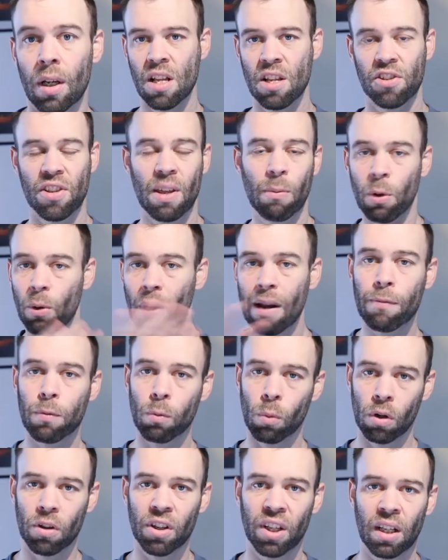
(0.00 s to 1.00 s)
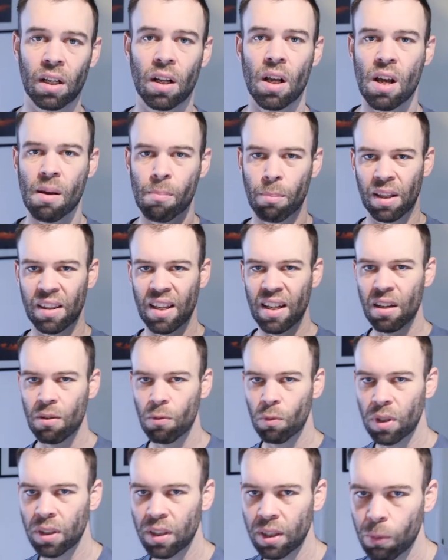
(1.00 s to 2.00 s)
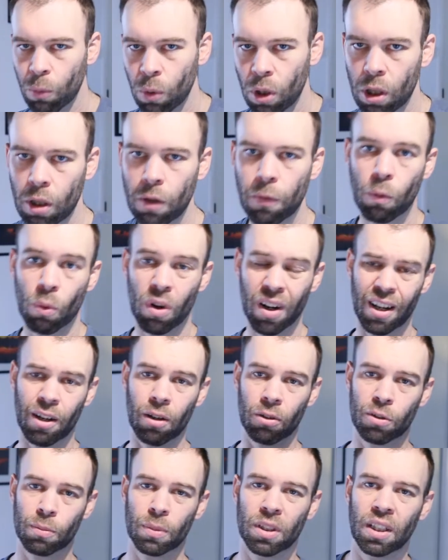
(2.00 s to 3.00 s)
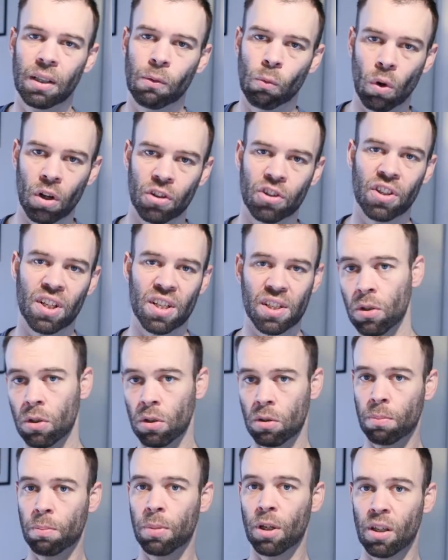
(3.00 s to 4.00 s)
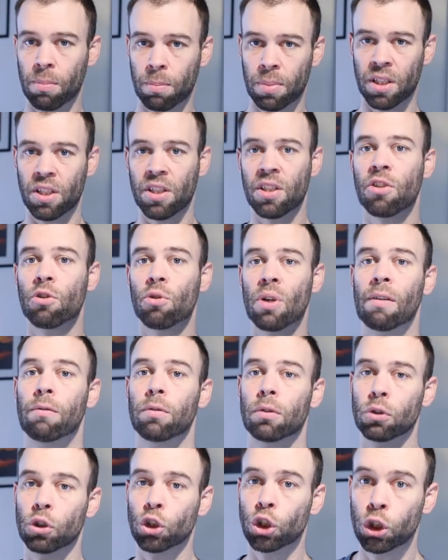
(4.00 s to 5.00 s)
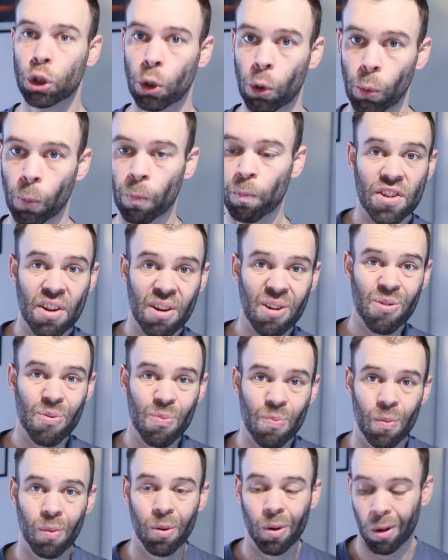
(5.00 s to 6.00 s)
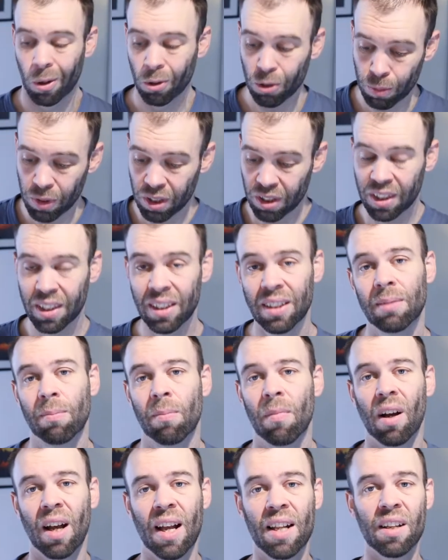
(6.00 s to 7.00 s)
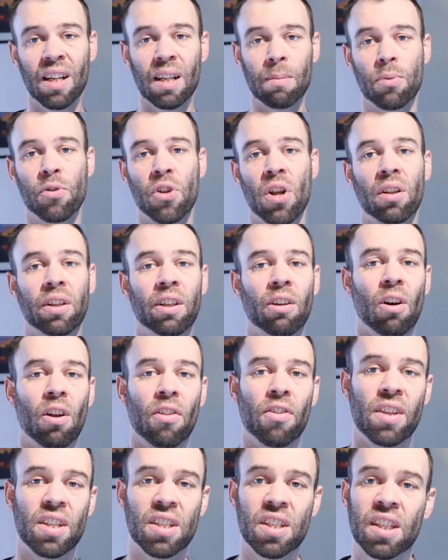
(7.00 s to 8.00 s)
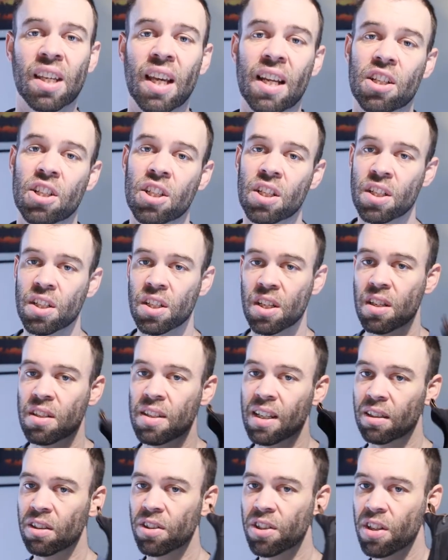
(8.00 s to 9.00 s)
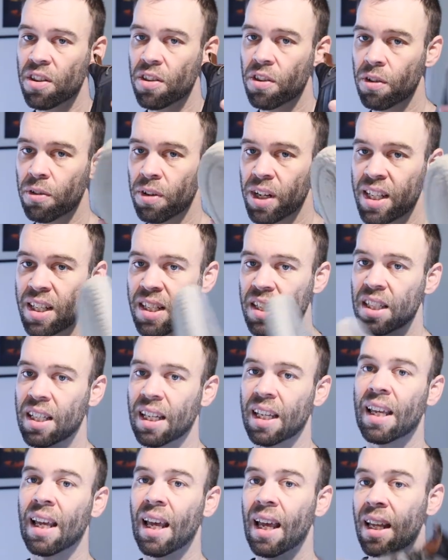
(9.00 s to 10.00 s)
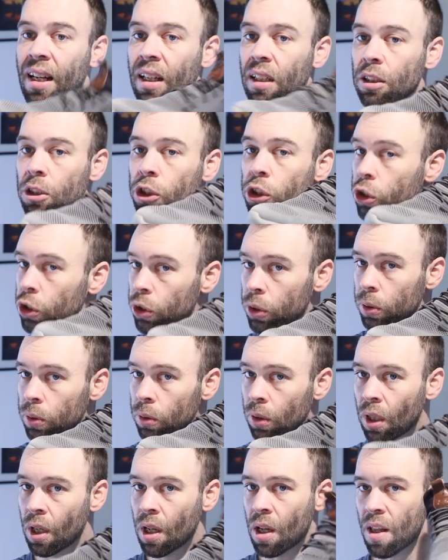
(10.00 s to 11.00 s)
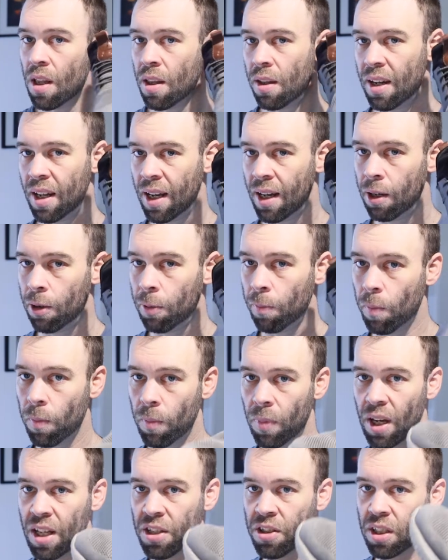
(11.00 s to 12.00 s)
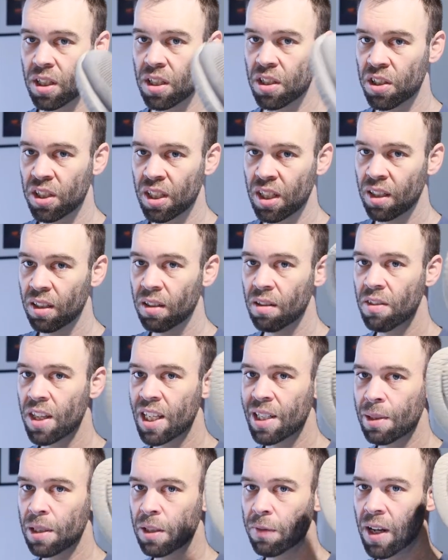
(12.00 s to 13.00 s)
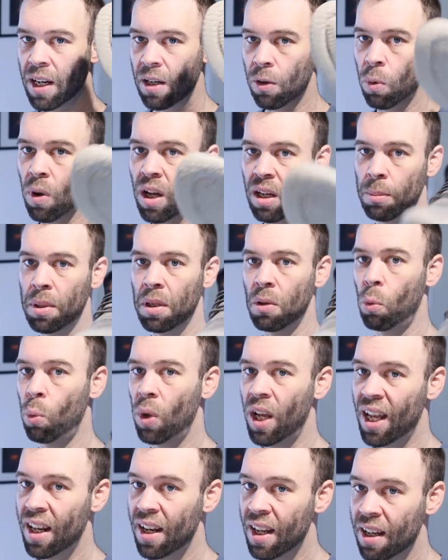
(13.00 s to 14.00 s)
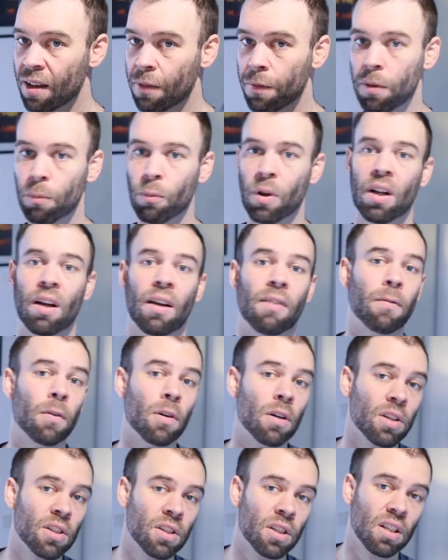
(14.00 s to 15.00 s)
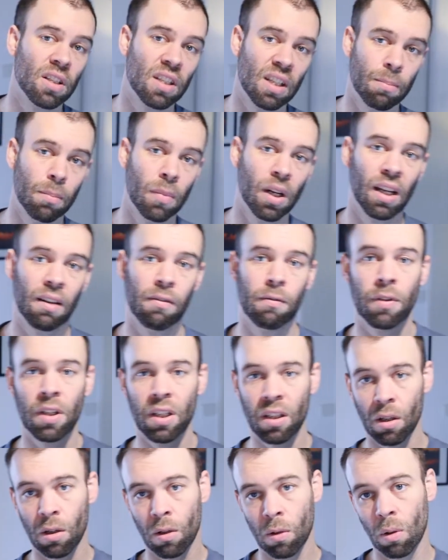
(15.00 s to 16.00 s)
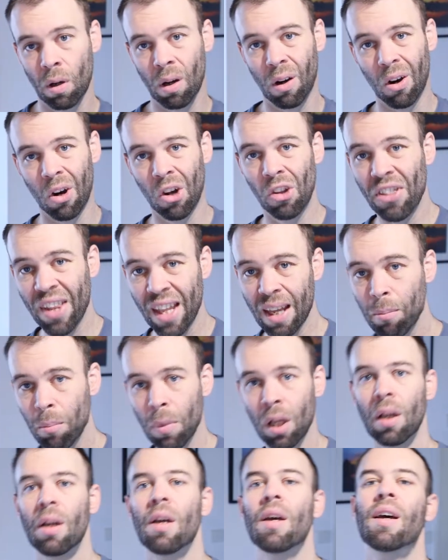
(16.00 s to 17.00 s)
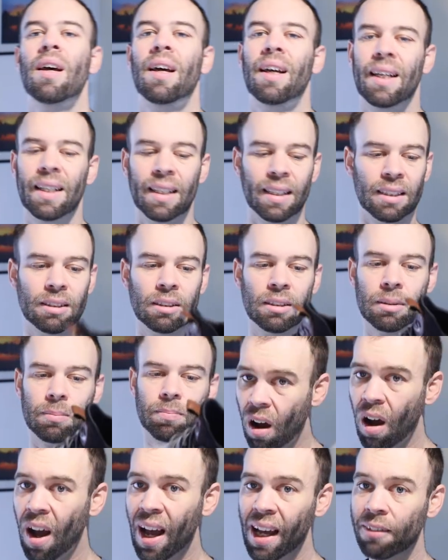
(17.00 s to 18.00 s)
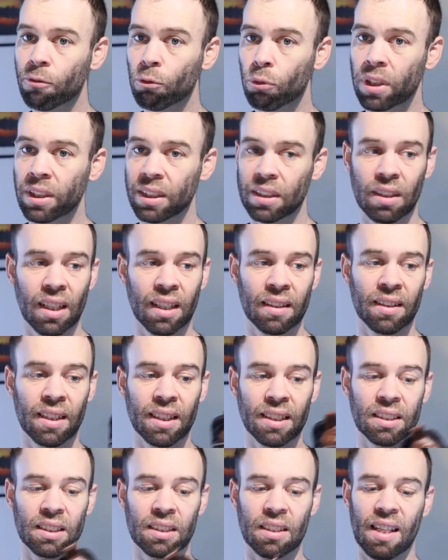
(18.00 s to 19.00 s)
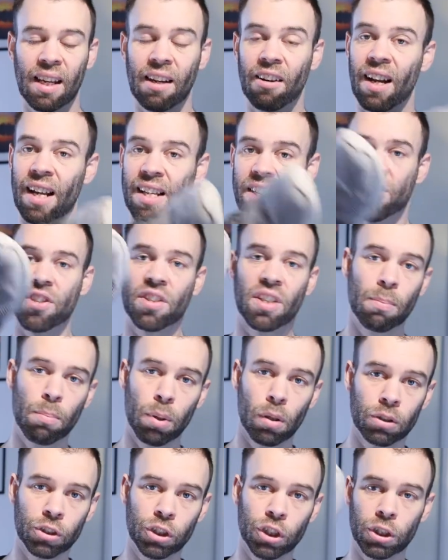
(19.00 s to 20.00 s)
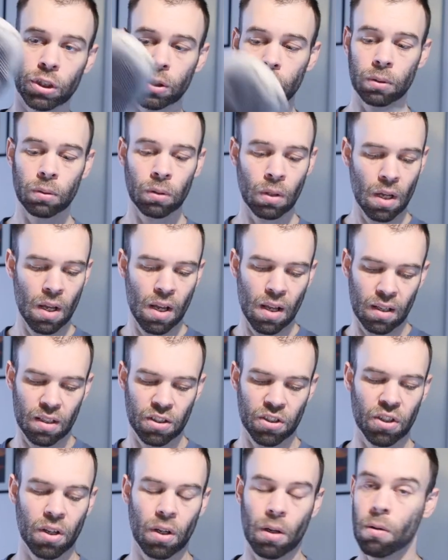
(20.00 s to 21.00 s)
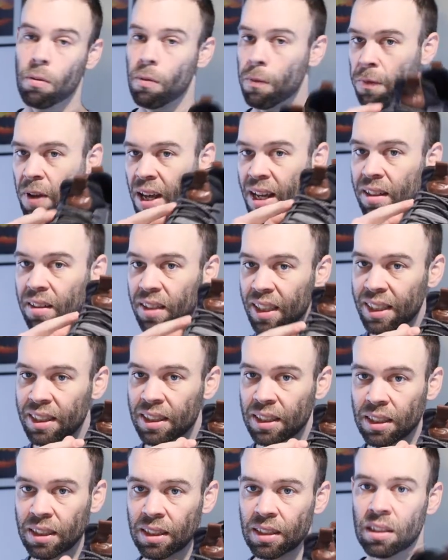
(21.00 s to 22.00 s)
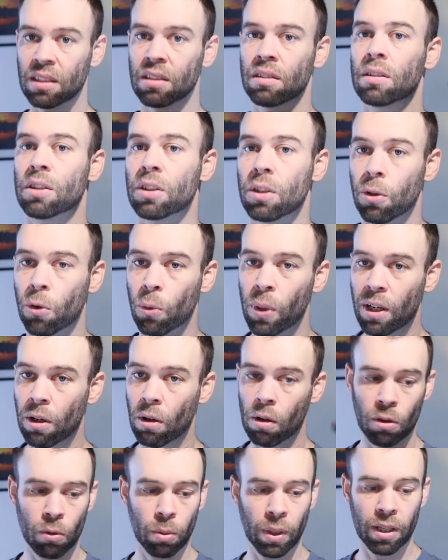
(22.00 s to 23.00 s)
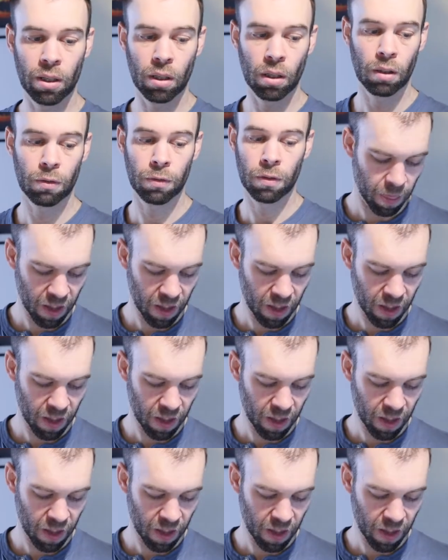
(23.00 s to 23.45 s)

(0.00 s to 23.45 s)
So they were great for walking in, but they didn't really work for what I ultimately wanted this all purpose travel shoe. So ultimately, I ended up settling on the Skechers Delson 3 Cicada shoe. Now, as you can see, these ones have had quite a bit of wear now from when I first did my video on them. And I really like these. They're a slip-on shoe. So fake laces, so quick on, quick off.